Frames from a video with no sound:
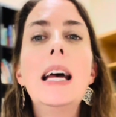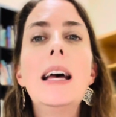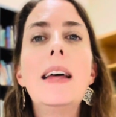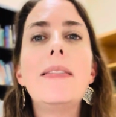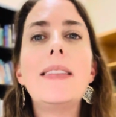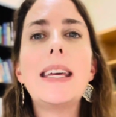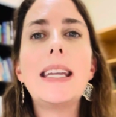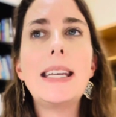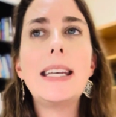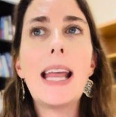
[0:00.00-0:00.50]

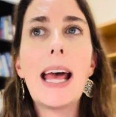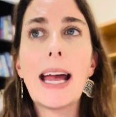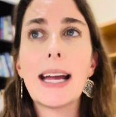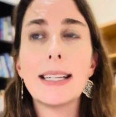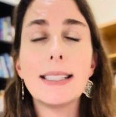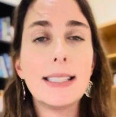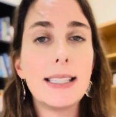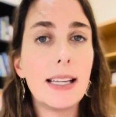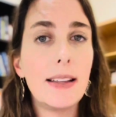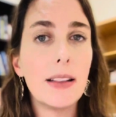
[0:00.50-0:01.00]
Then
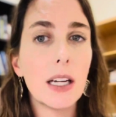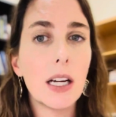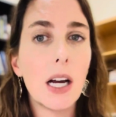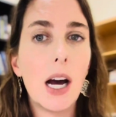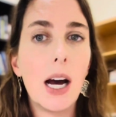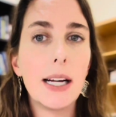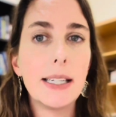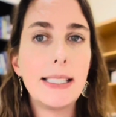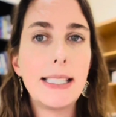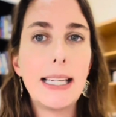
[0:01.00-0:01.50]
next in the
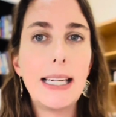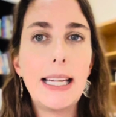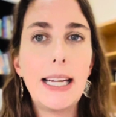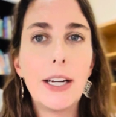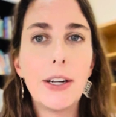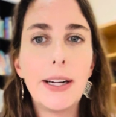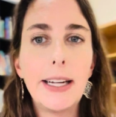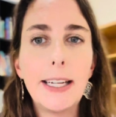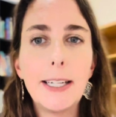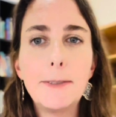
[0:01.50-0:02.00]
content
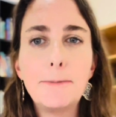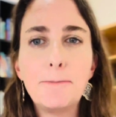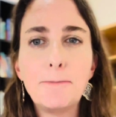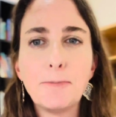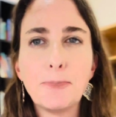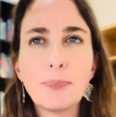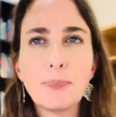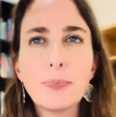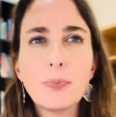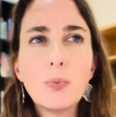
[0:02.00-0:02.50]
area,
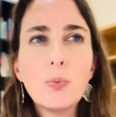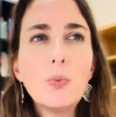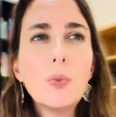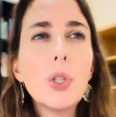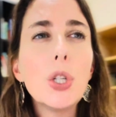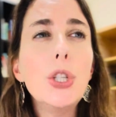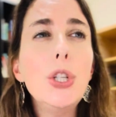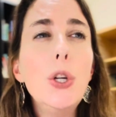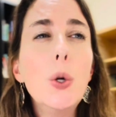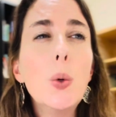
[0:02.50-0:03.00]

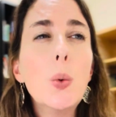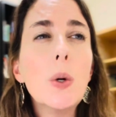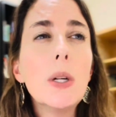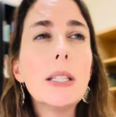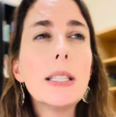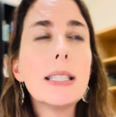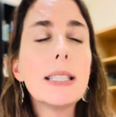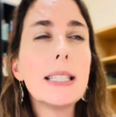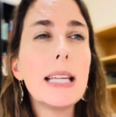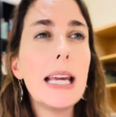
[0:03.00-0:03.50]
you will
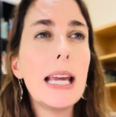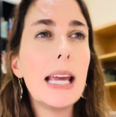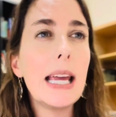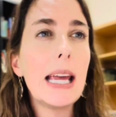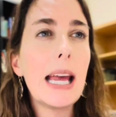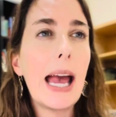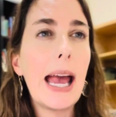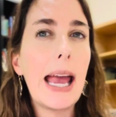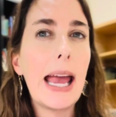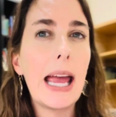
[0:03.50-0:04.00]

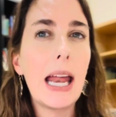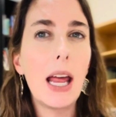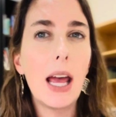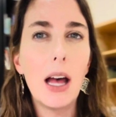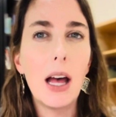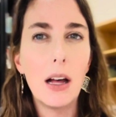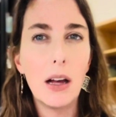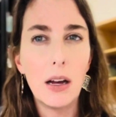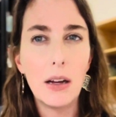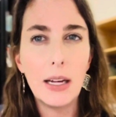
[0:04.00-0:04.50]
see a
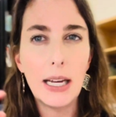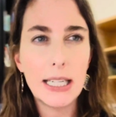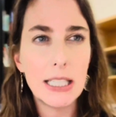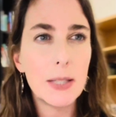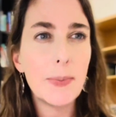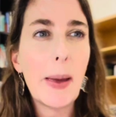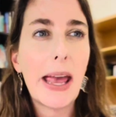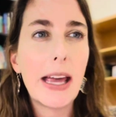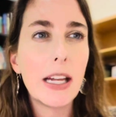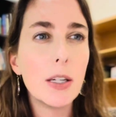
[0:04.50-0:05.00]

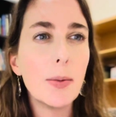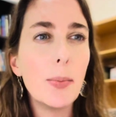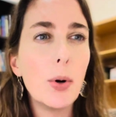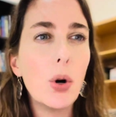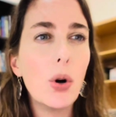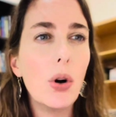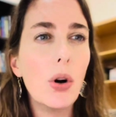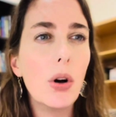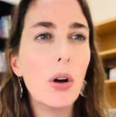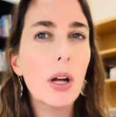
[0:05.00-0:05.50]

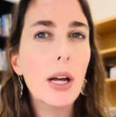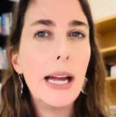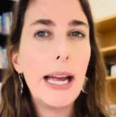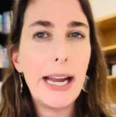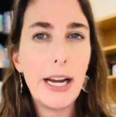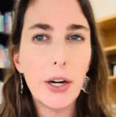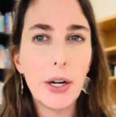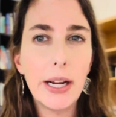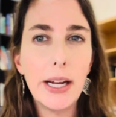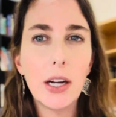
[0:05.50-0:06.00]
expandable
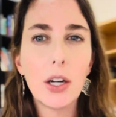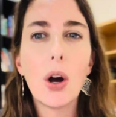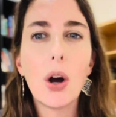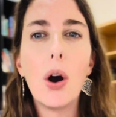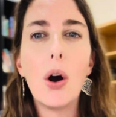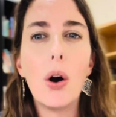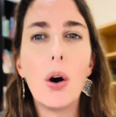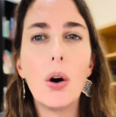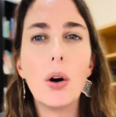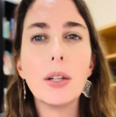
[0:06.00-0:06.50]
area
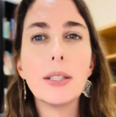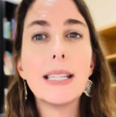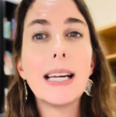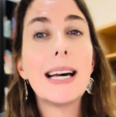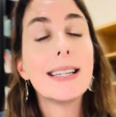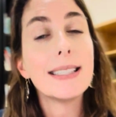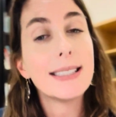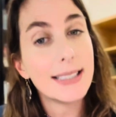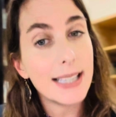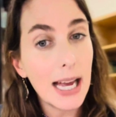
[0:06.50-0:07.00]
called
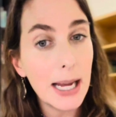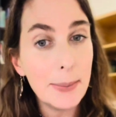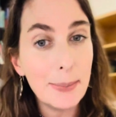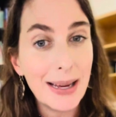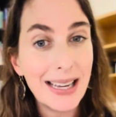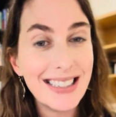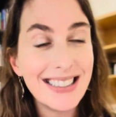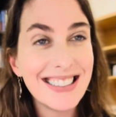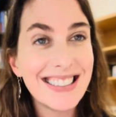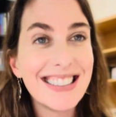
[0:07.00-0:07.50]

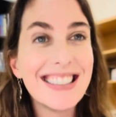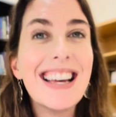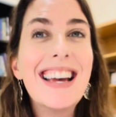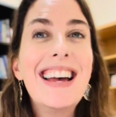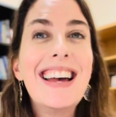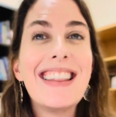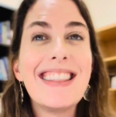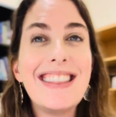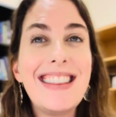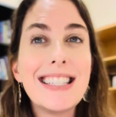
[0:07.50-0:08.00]
assignments.
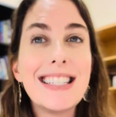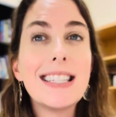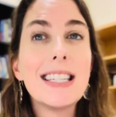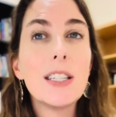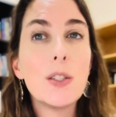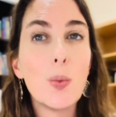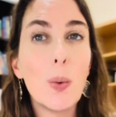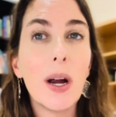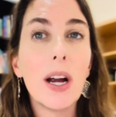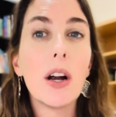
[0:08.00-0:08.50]
this
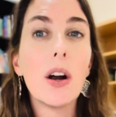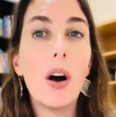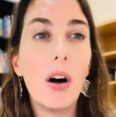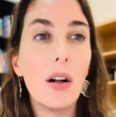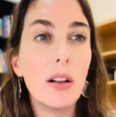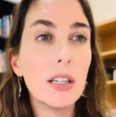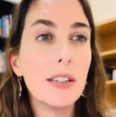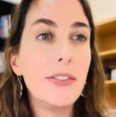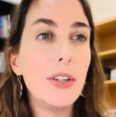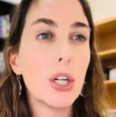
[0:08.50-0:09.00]
is where
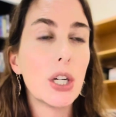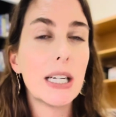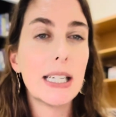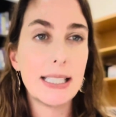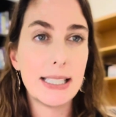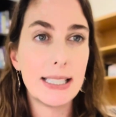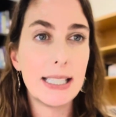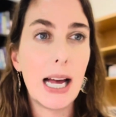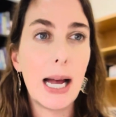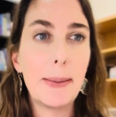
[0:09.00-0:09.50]
all of your
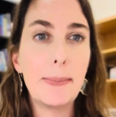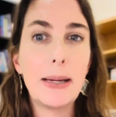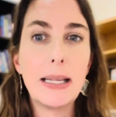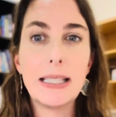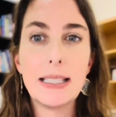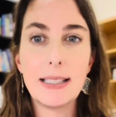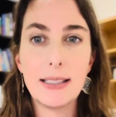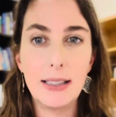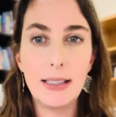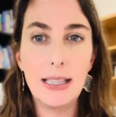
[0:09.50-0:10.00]
assignments
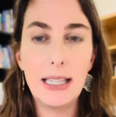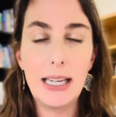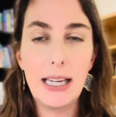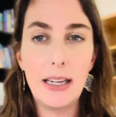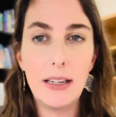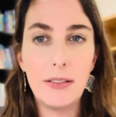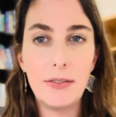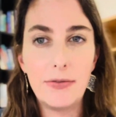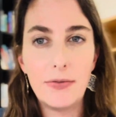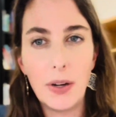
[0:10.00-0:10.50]

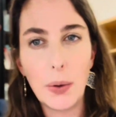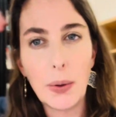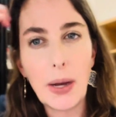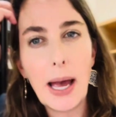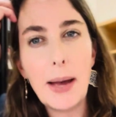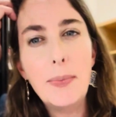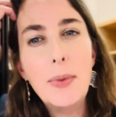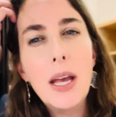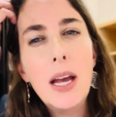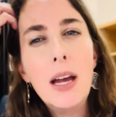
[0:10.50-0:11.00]
live,
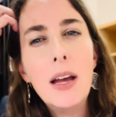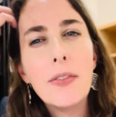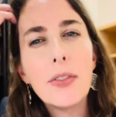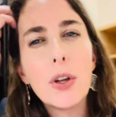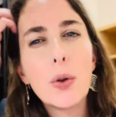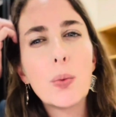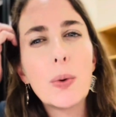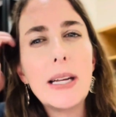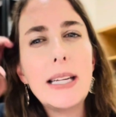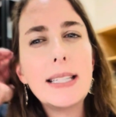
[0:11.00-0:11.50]
okay? The
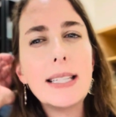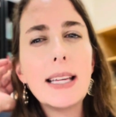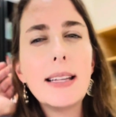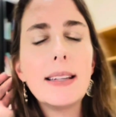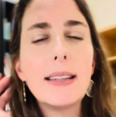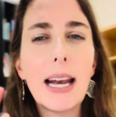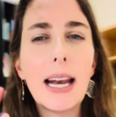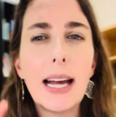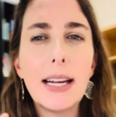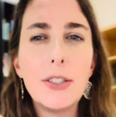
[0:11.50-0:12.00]
reason
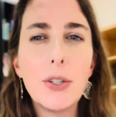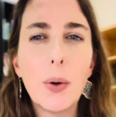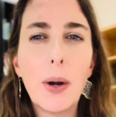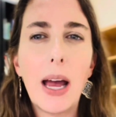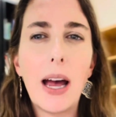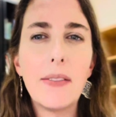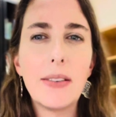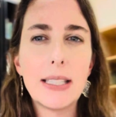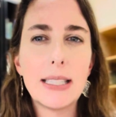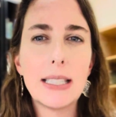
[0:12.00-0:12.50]
that I don't
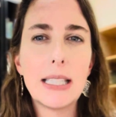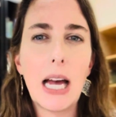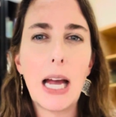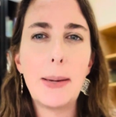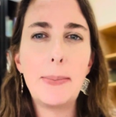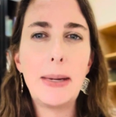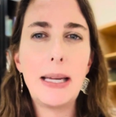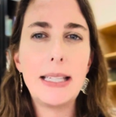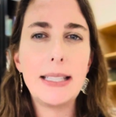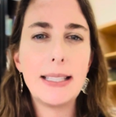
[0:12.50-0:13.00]
have
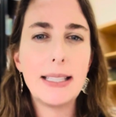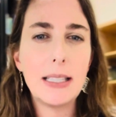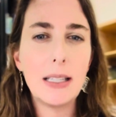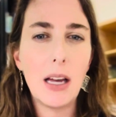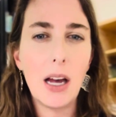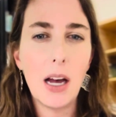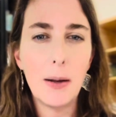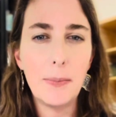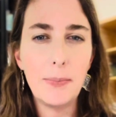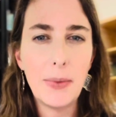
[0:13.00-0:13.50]
assignments
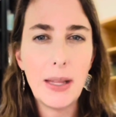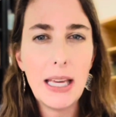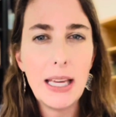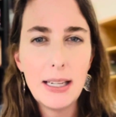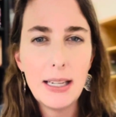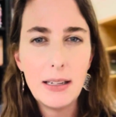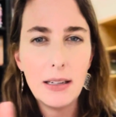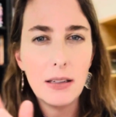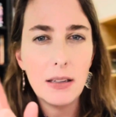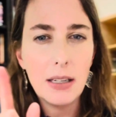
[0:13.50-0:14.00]

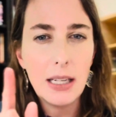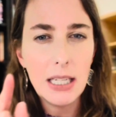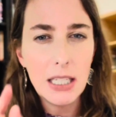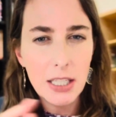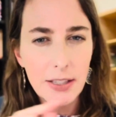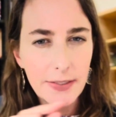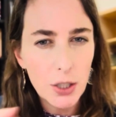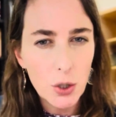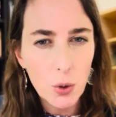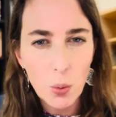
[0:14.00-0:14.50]
in
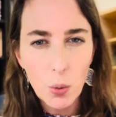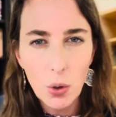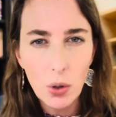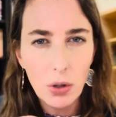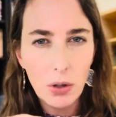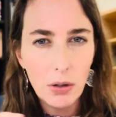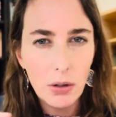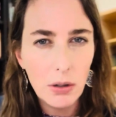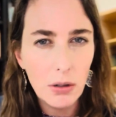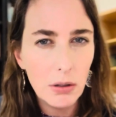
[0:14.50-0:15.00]

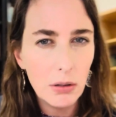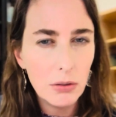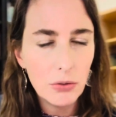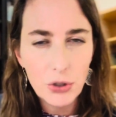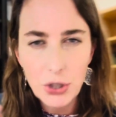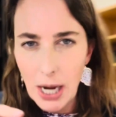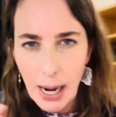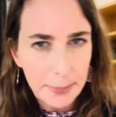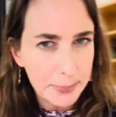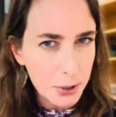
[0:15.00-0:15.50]
individual
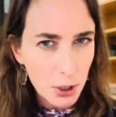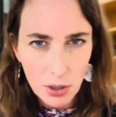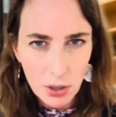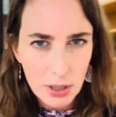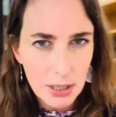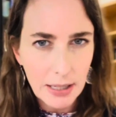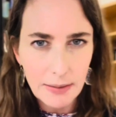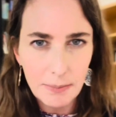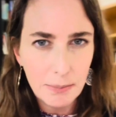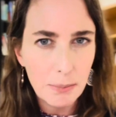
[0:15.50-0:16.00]
chapters
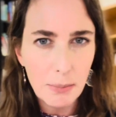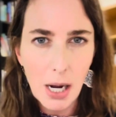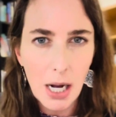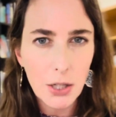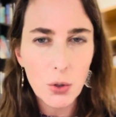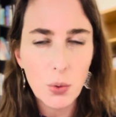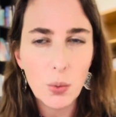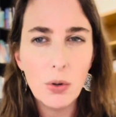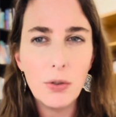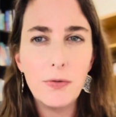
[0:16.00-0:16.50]
and
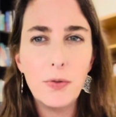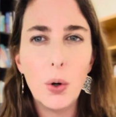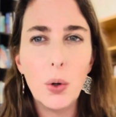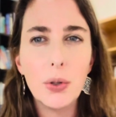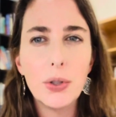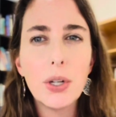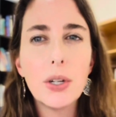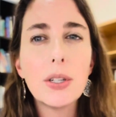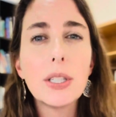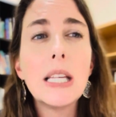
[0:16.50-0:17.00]
module
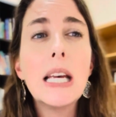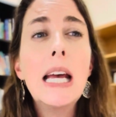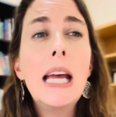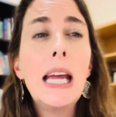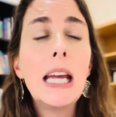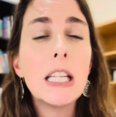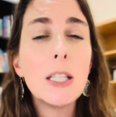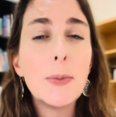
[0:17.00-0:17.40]
folders is